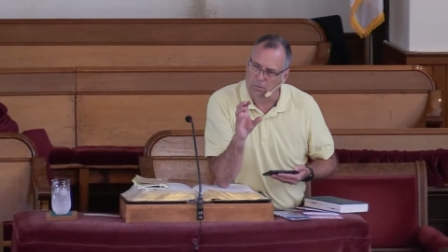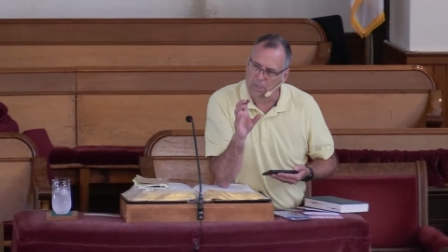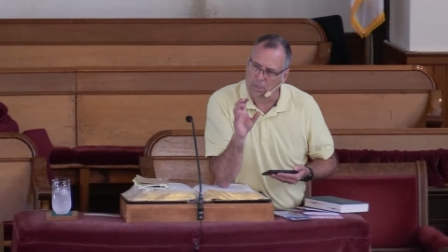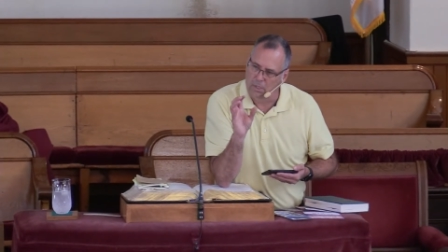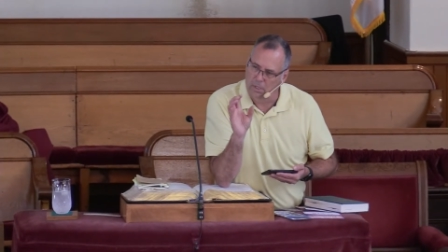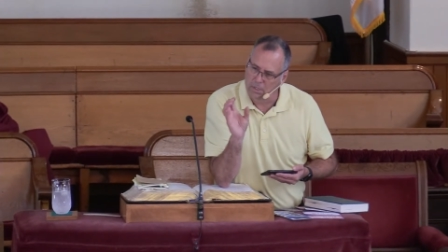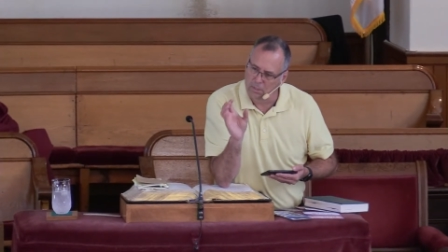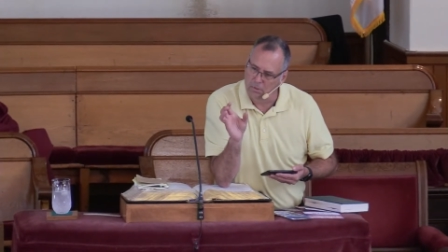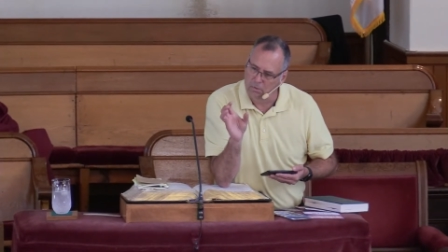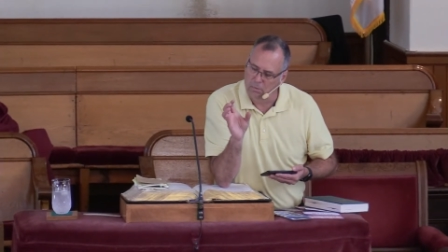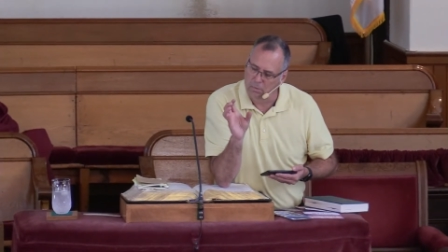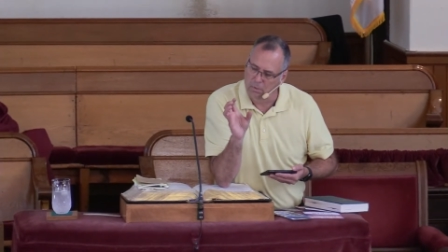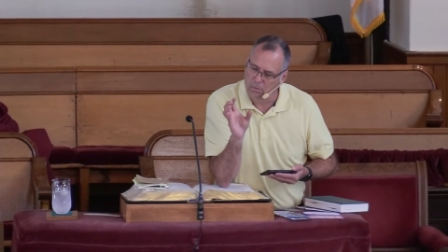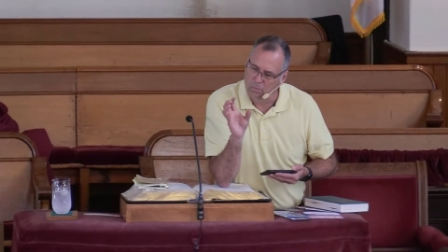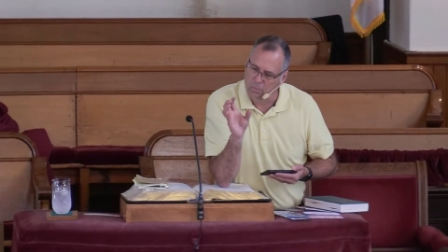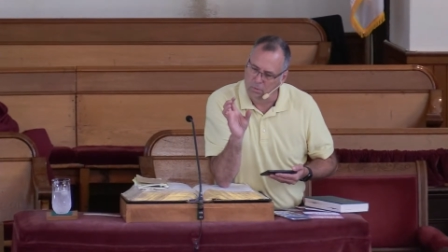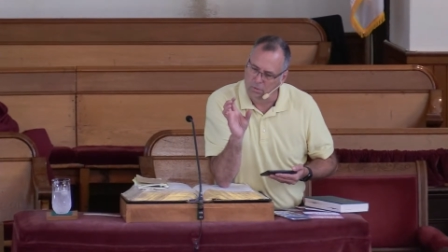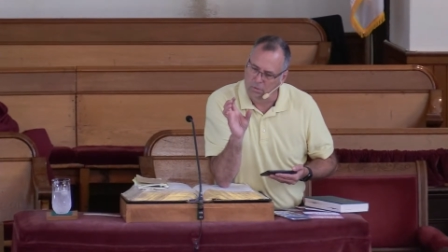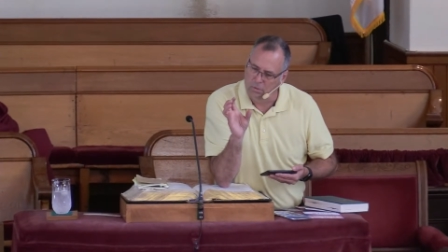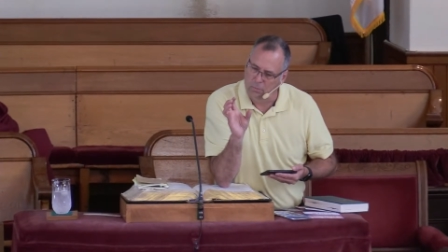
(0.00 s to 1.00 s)
that Israel
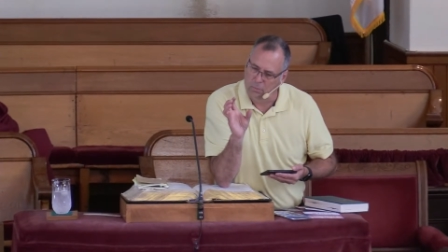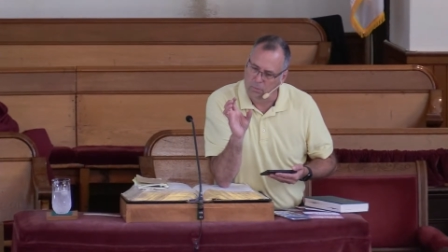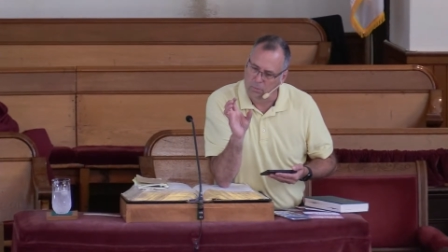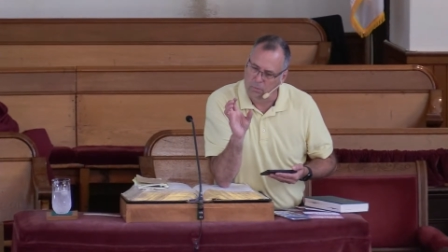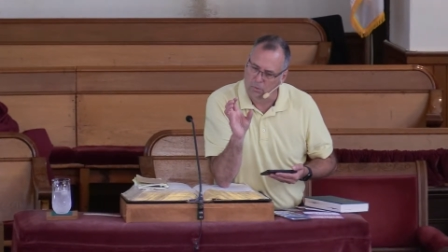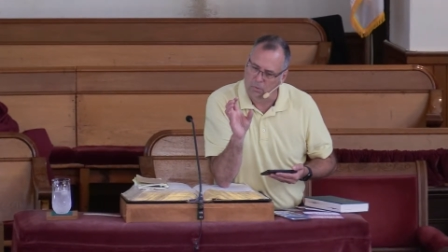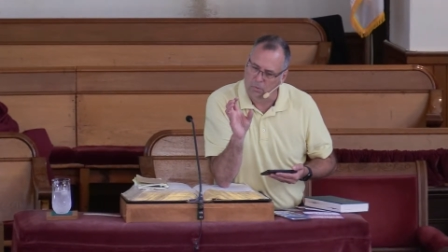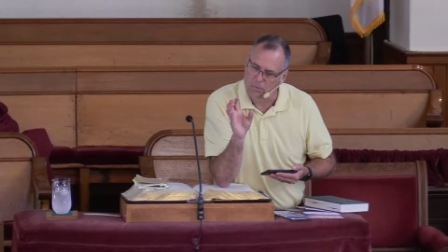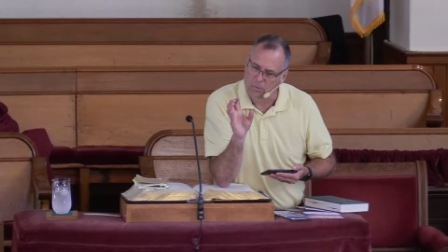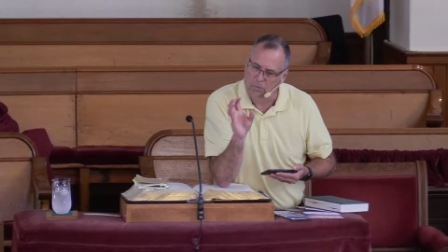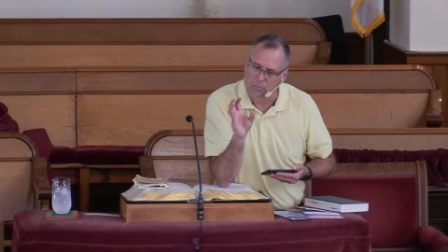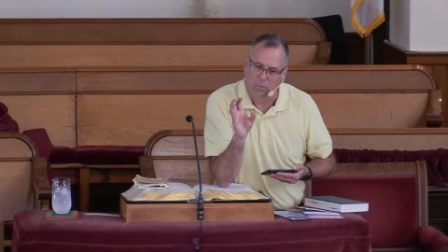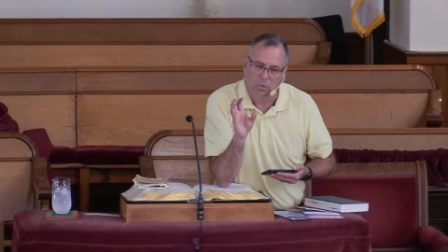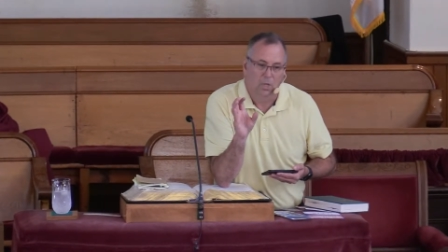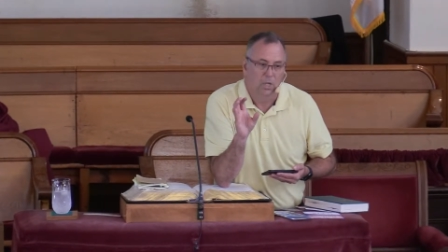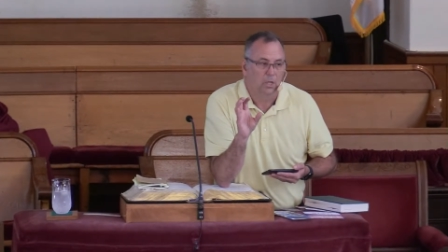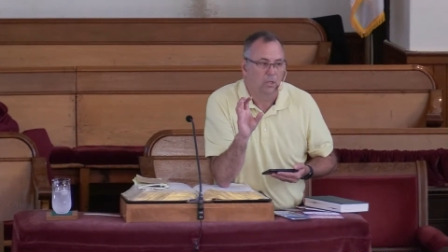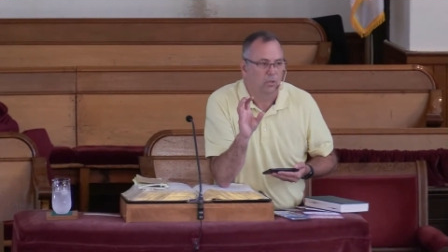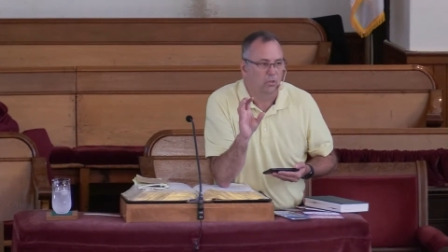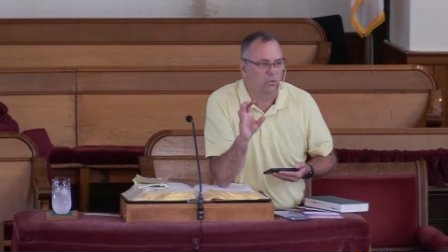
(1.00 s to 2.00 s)
was supposed to
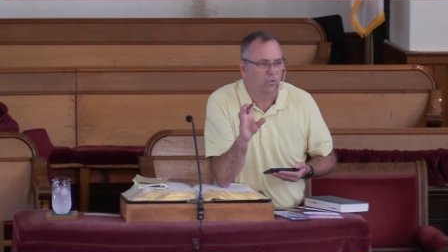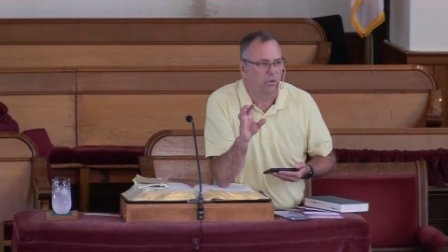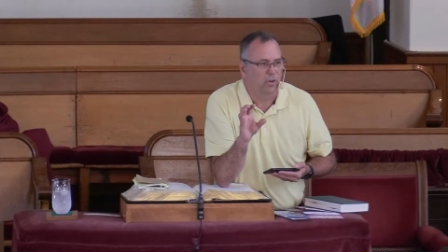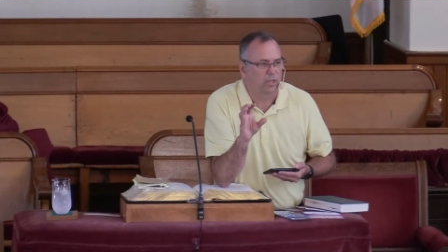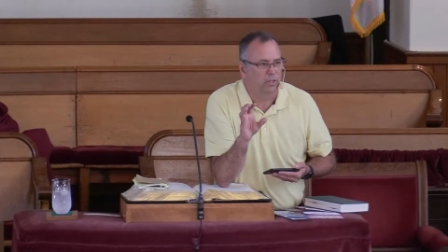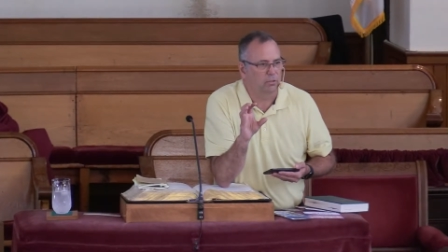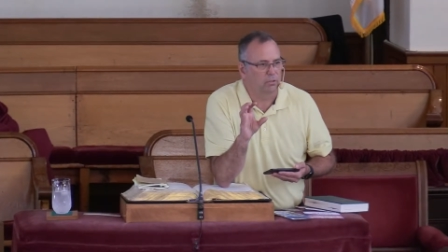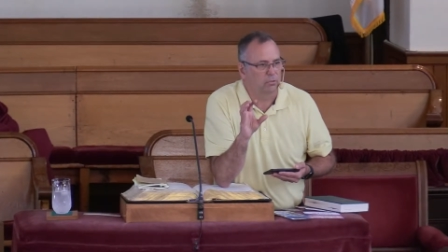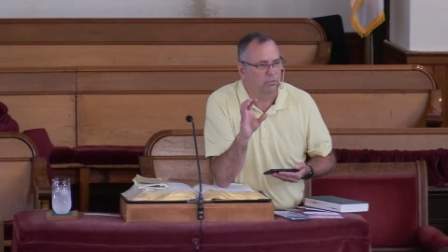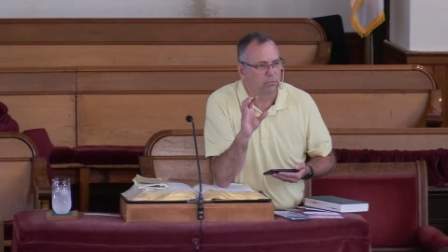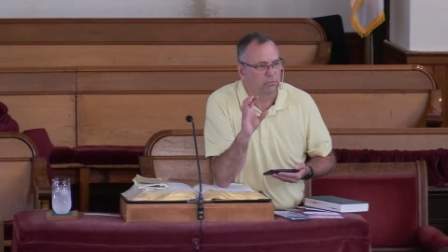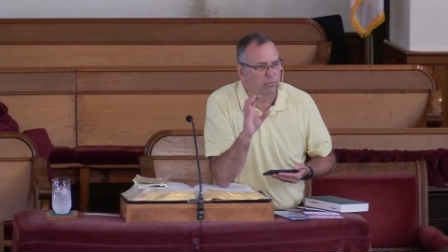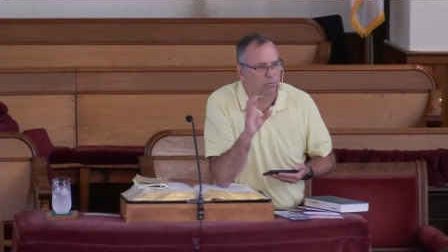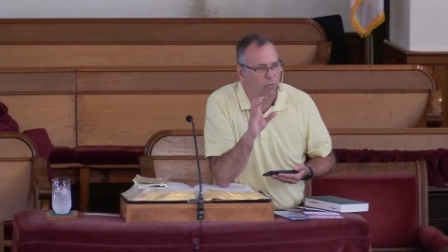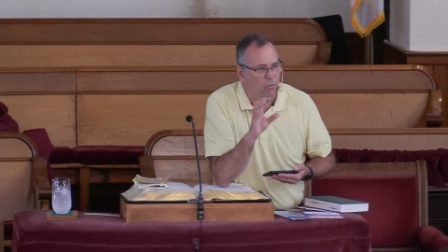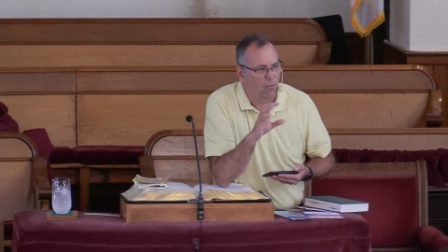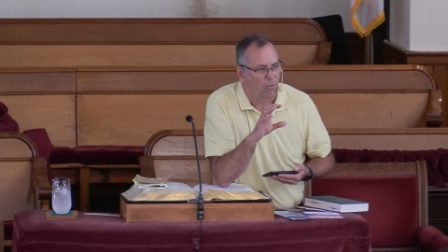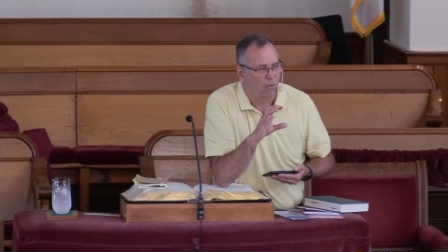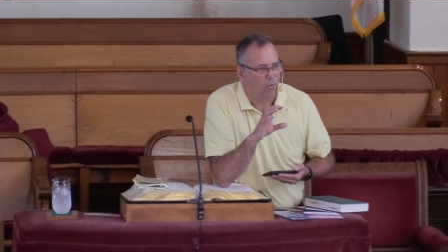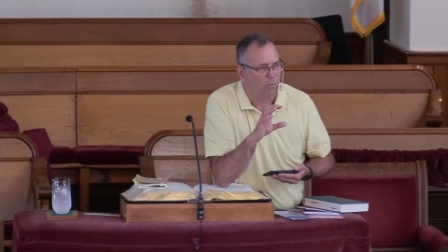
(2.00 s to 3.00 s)

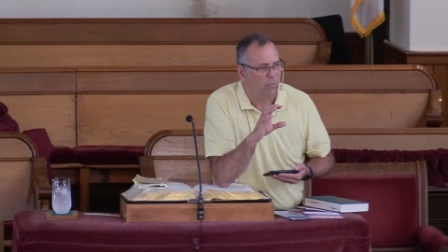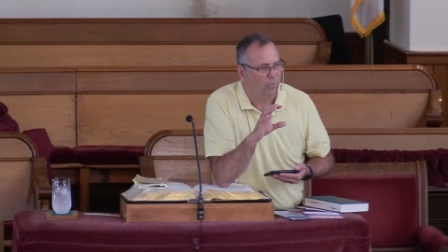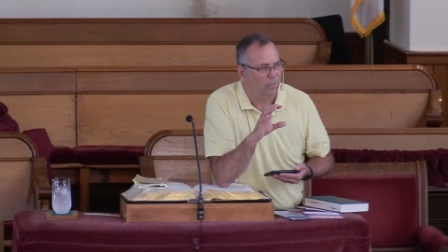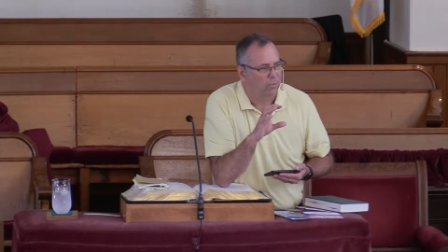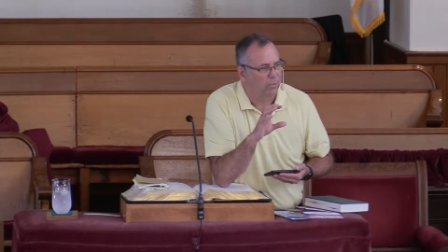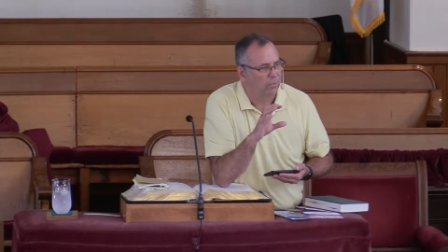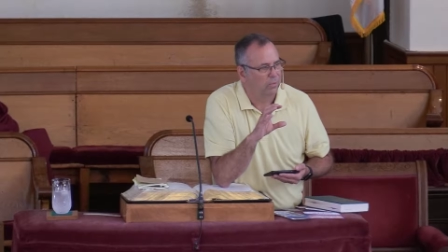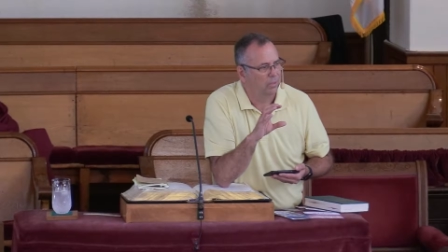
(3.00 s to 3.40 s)
transform